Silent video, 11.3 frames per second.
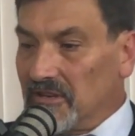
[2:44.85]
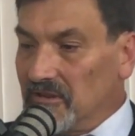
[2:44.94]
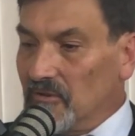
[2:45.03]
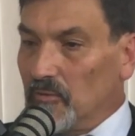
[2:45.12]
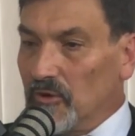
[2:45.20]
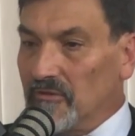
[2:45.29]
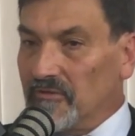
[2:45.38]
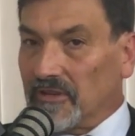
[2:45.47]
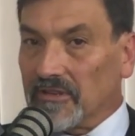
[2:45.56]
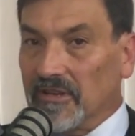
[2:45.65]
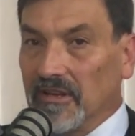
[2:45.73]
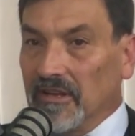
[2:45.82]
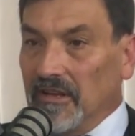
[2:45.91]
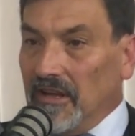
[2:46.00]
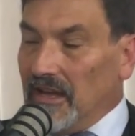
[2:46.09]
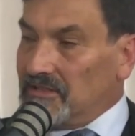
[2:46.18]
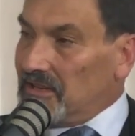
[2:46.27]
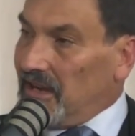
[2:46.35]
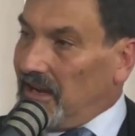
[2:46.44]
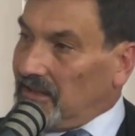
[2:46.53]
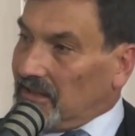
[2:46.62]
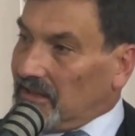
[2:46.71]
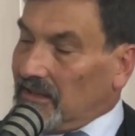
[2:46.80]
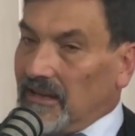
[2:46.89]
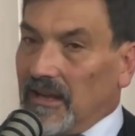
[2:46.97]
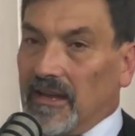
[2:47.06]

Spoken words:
"You're perfect as a candidate."